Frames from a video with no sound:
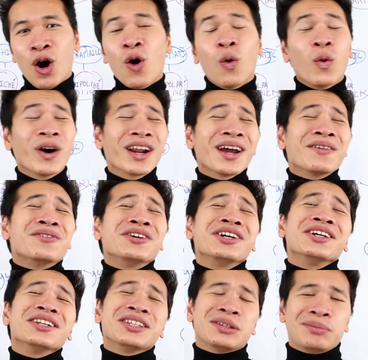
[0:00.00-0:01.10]
what I
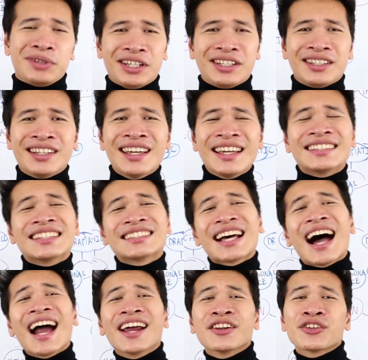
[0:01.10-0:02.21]
really mean is it's
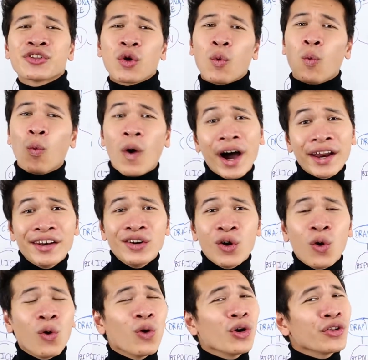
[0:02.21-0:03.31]
either the 1
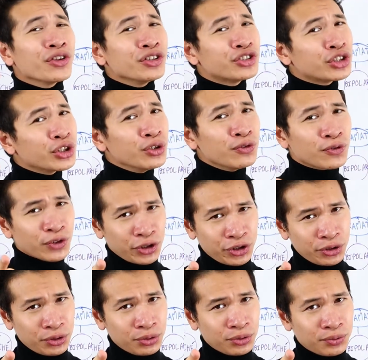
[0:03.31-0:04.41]
or the 2 for
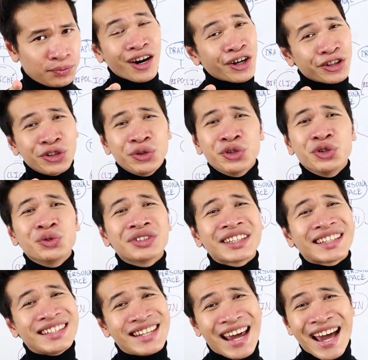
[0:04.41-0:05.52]
you. Are you
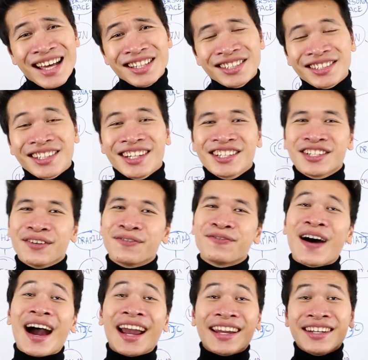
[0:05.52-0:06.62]
using dance to
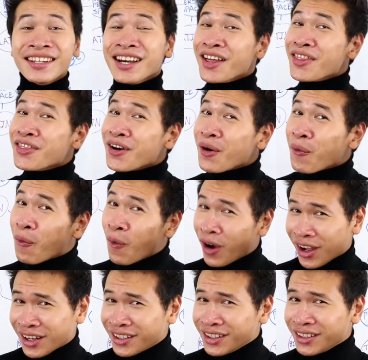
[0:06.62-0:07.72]
find the
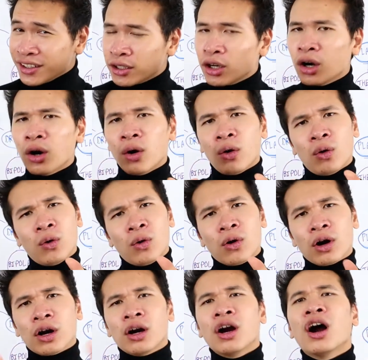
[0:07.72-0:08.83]
1?
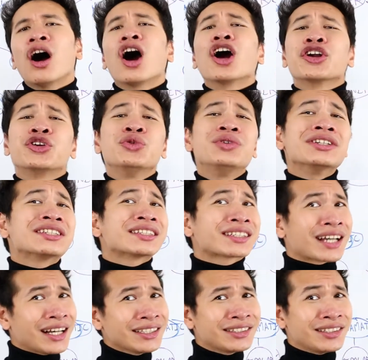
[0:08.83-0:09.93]
Or are you
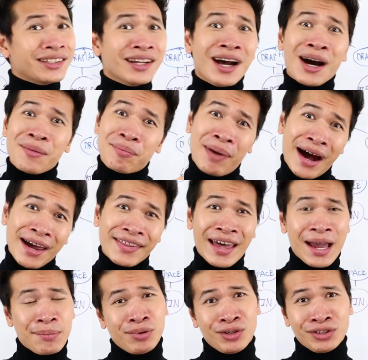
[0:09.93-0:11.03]
disgusted by
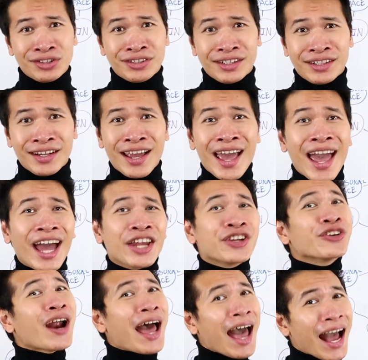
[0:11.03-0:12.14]
that person and
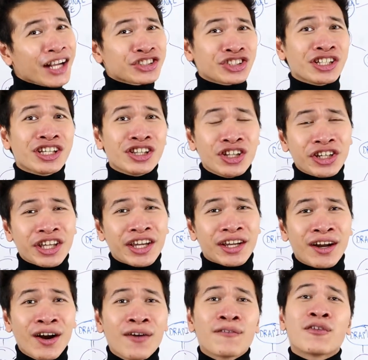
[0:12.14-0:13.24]
you're actually looking
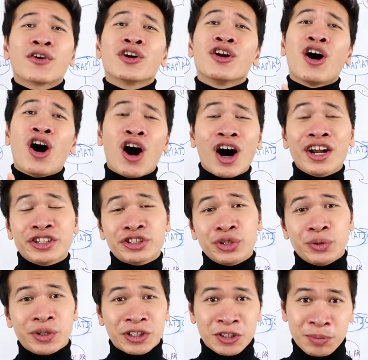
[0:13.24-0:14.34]
for an
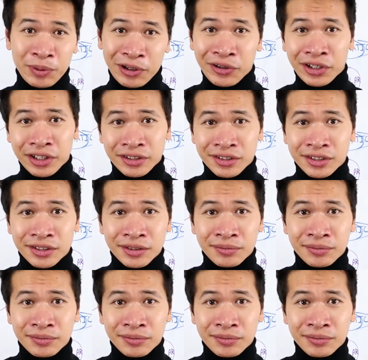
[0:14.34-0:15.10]
on-to experience?